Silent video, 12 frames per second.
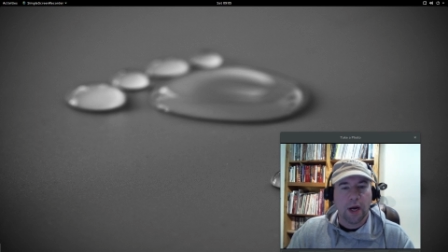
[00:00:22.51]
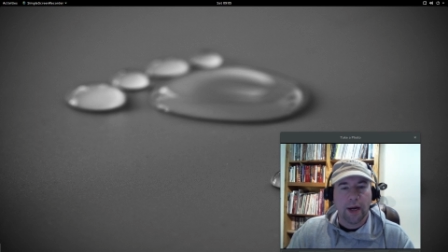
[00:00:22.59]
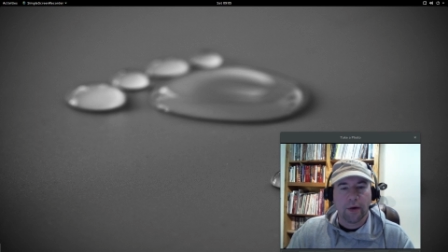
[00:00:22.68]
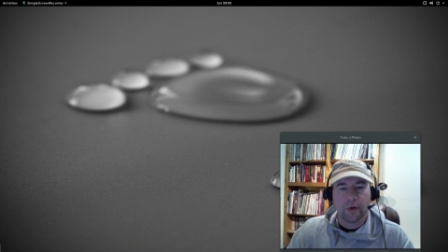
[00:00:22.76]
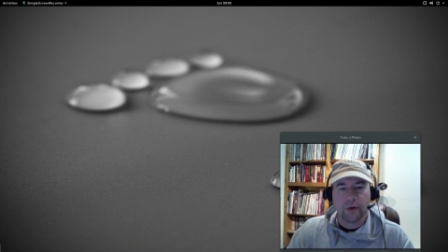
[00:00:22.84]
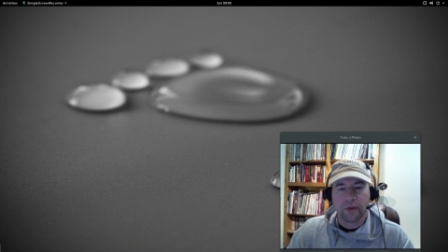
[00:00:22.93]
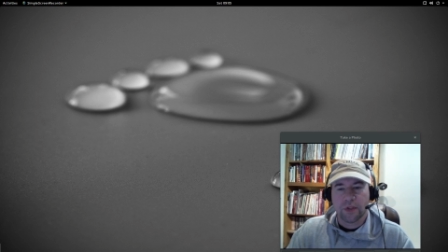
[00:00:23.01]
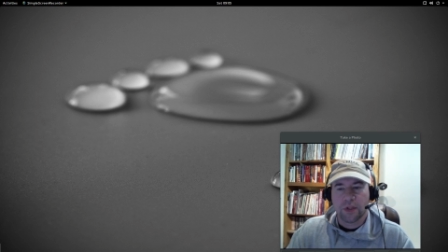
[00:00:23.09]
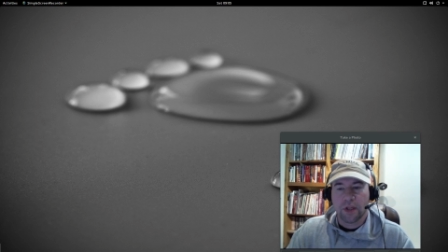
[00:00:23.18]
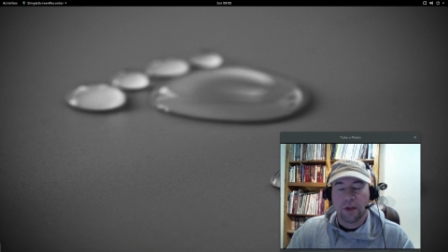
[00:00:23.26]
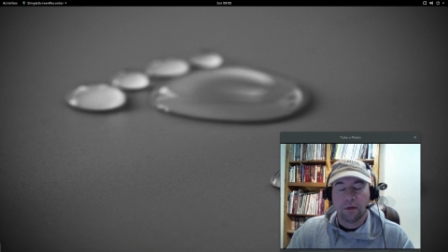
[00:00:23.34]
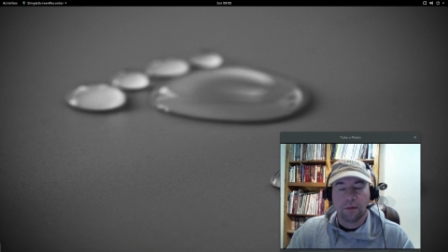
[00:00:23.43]
I
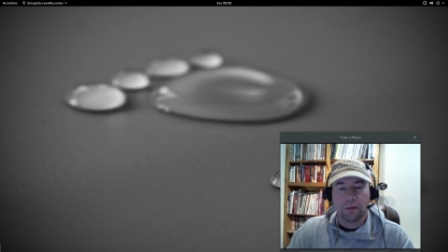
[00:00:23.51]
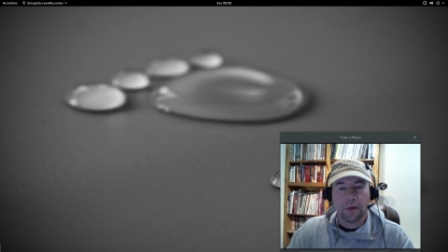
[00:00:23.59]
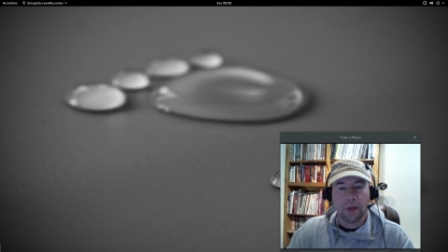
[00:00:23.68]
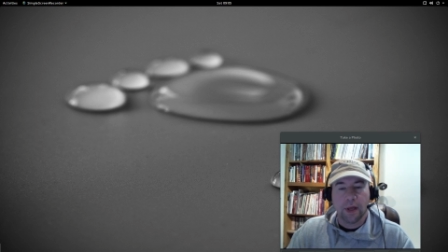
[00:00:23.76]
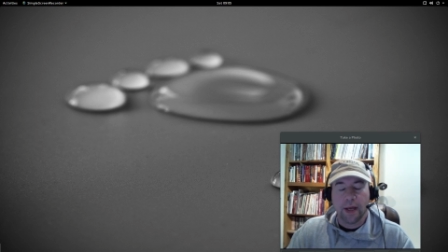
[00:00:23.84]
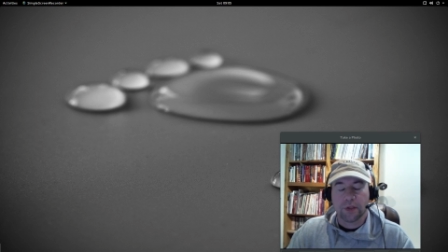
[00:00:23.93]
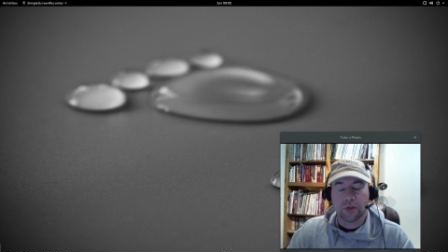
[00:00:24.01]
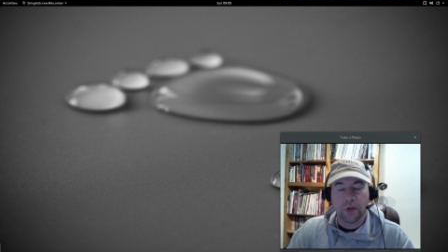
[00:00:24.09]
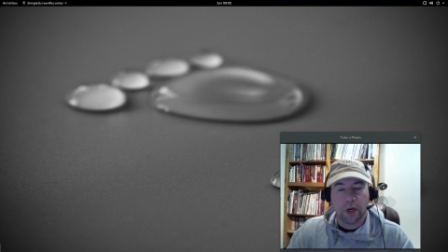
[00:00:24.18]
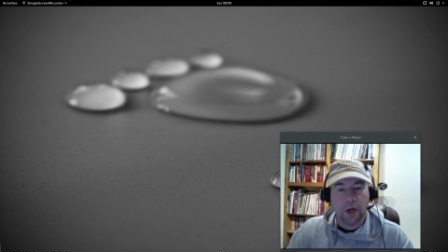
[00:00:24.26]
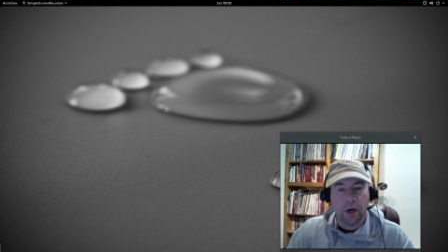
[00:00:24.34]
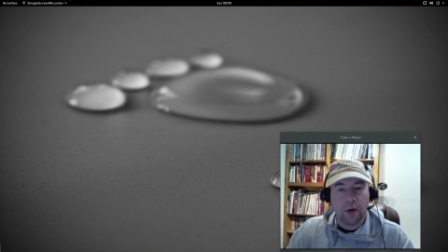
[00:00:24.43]
received actually
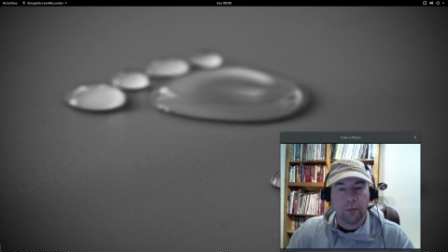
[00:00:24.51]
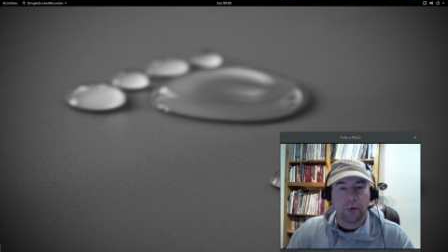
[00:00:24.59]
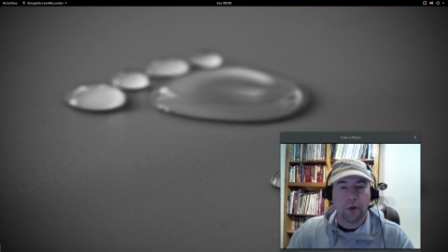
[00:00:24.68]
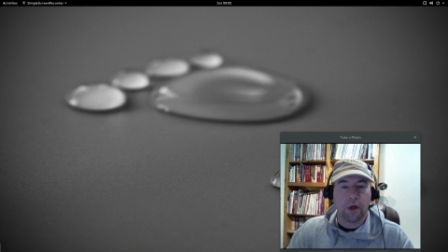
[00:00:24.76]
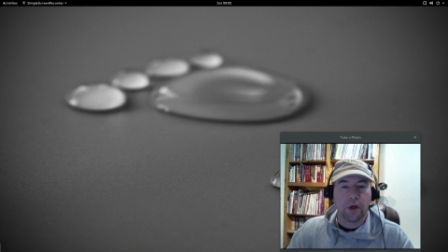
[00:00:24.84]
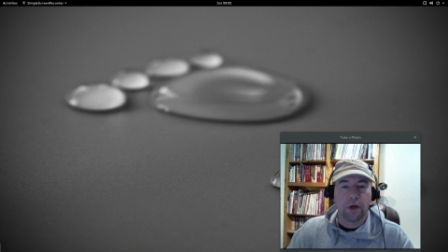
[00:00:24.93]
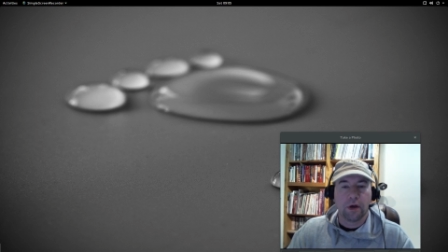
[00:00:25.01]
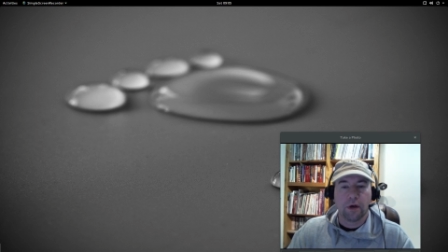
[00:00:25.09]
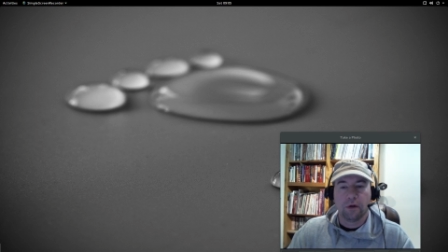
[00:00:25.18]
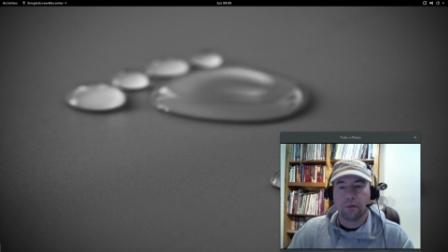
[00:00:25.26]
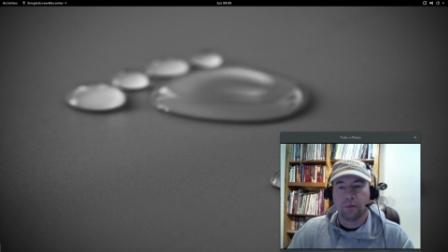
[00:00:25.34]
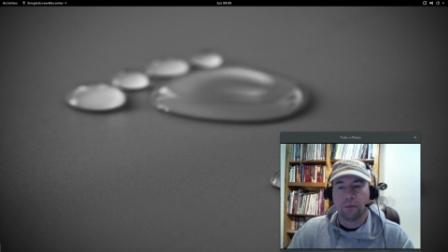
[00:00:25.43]
a couple
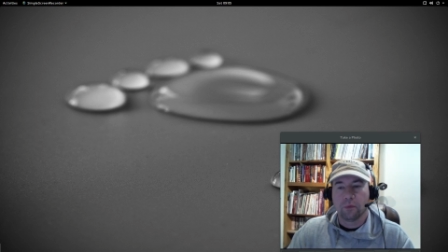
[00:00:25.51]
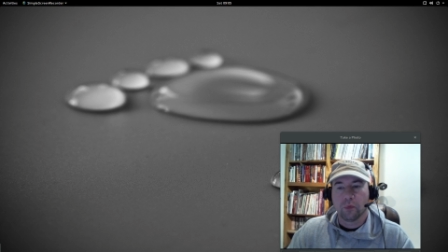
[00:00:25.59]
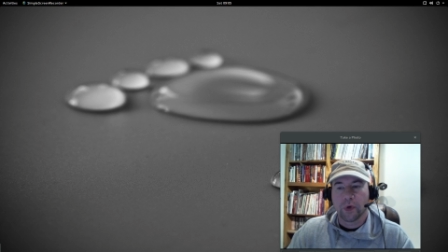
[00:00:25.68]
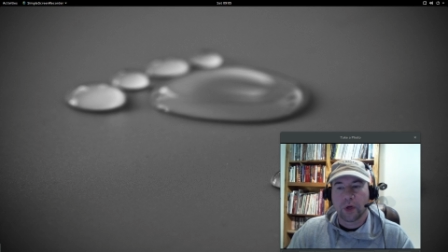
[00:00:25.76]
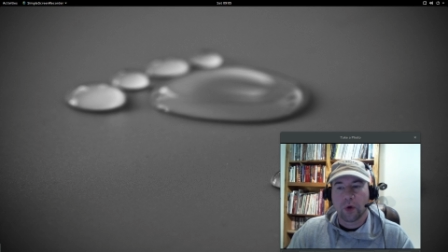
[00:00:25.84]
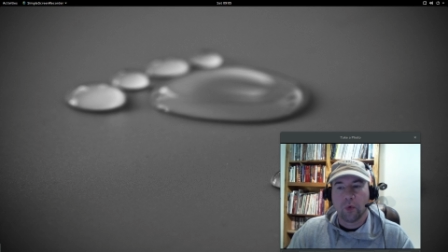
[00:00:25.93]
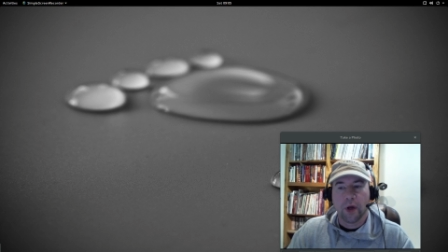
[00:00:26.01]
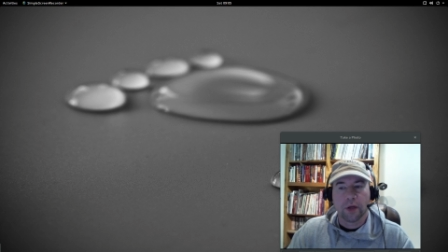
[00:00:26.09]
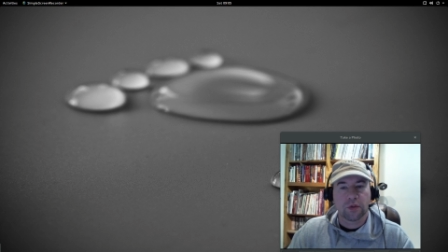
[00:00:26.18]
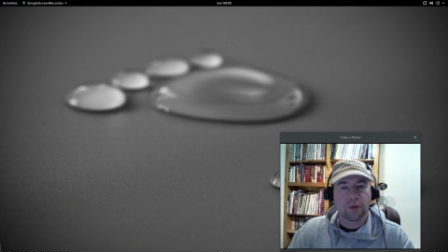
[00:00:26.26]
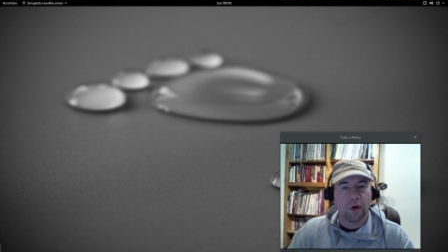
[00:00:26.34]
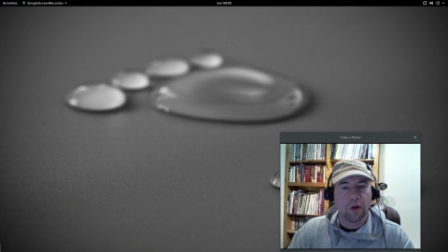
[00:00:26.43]
of
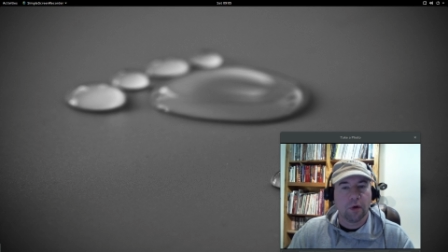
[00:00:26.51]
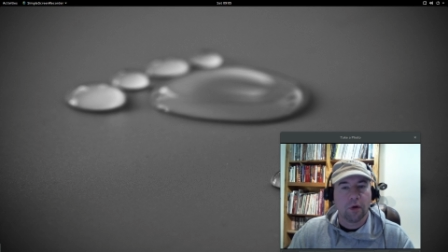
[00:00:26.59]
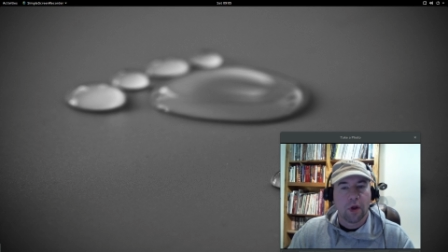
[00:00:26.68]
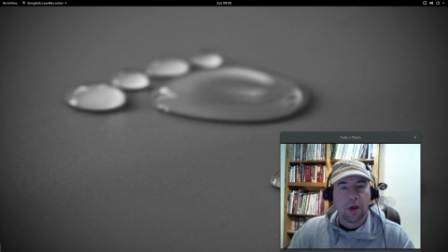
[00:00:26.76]
requests on